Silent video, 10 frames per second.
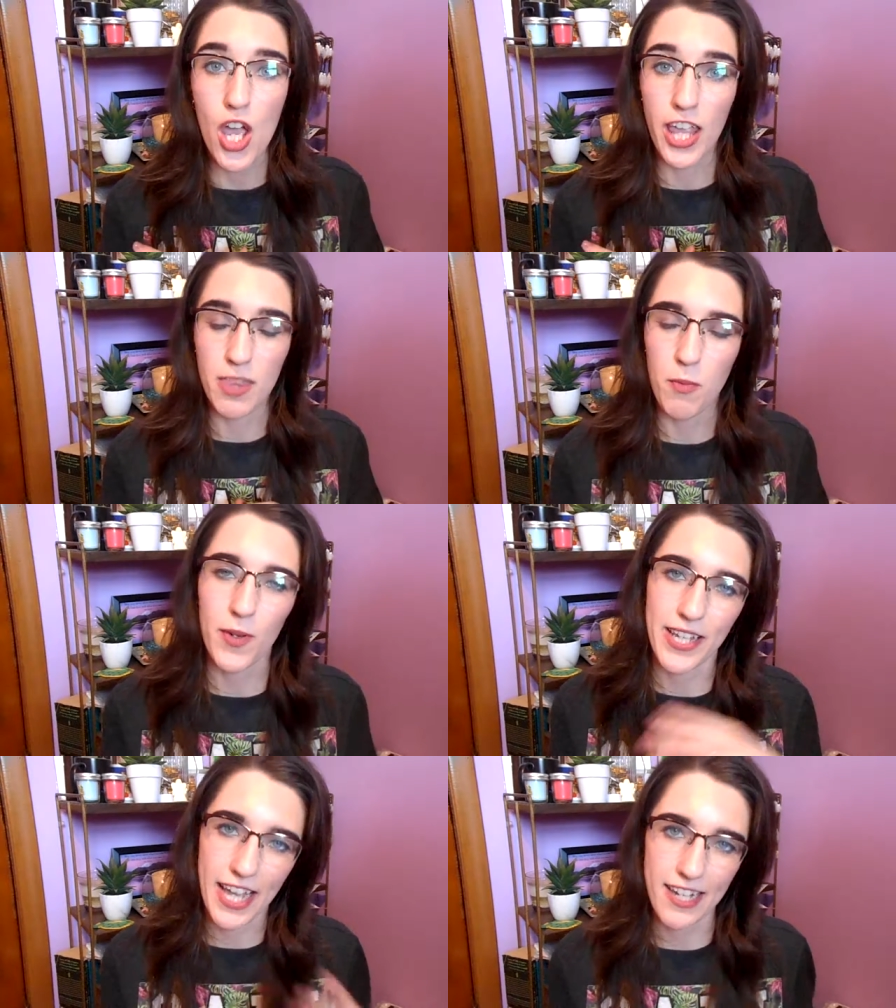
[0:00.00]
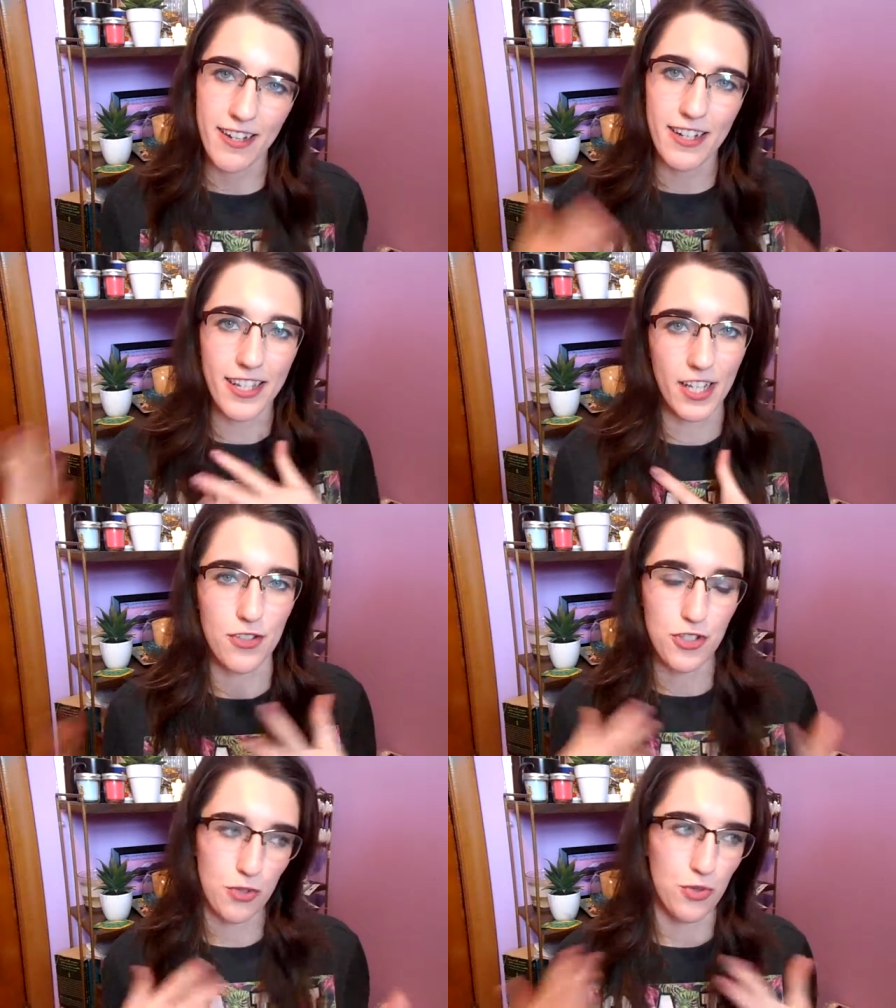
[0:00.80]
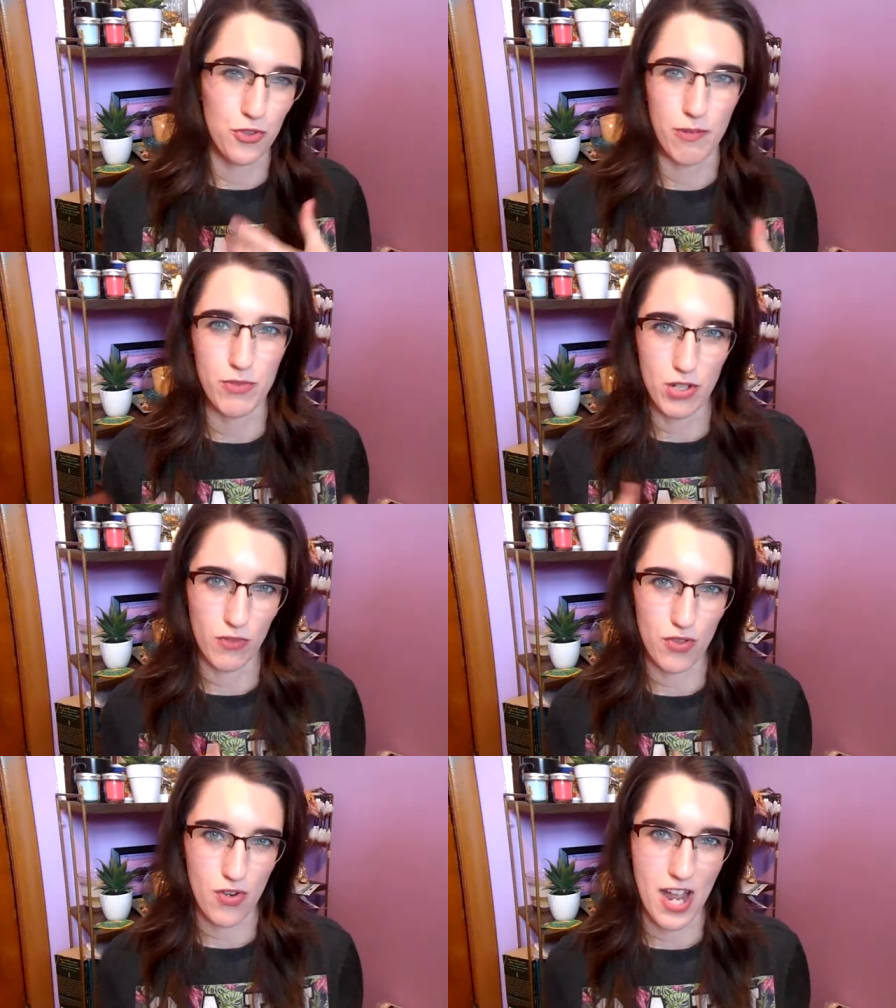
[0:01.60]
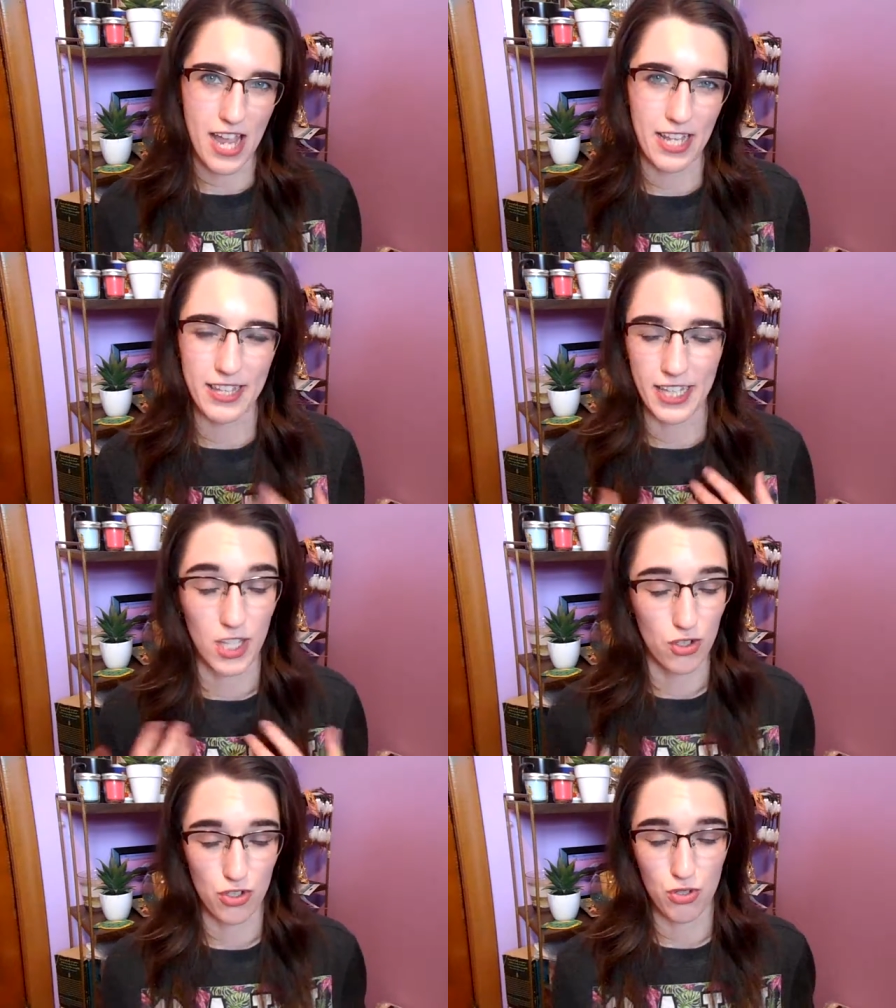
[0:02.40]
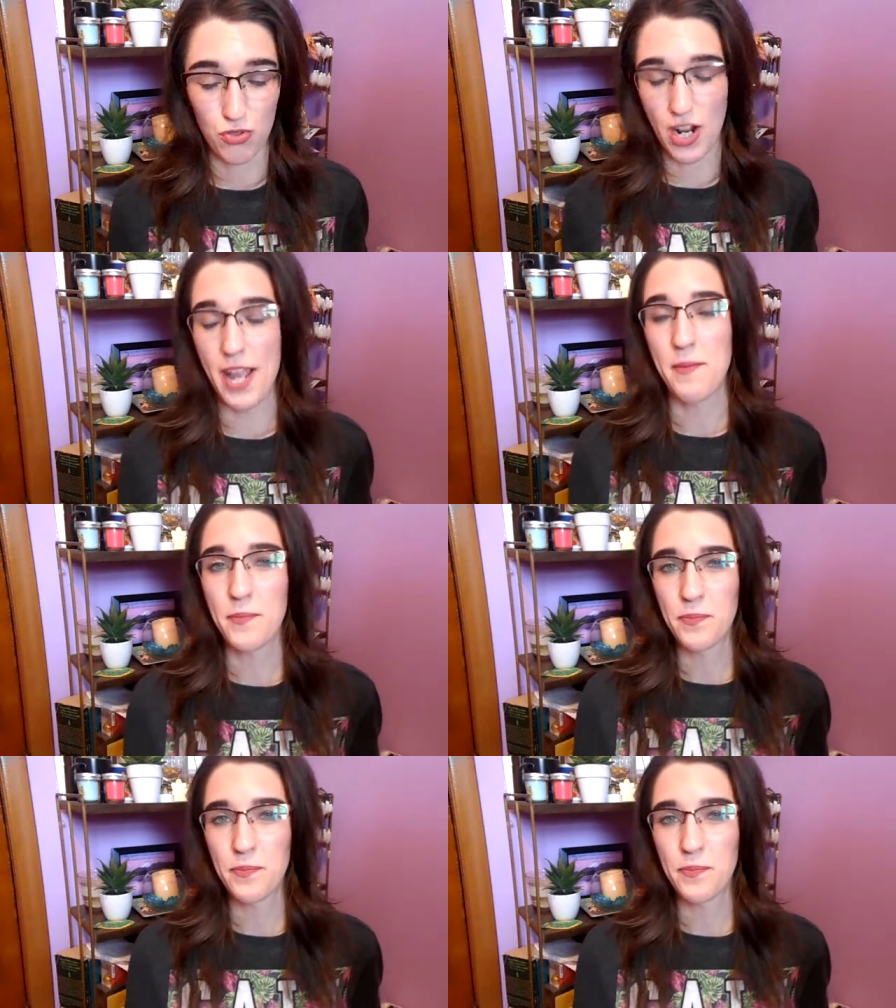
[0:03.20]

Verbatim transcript: in the morning and night, it gets too stripped and over dry and like it's too dry.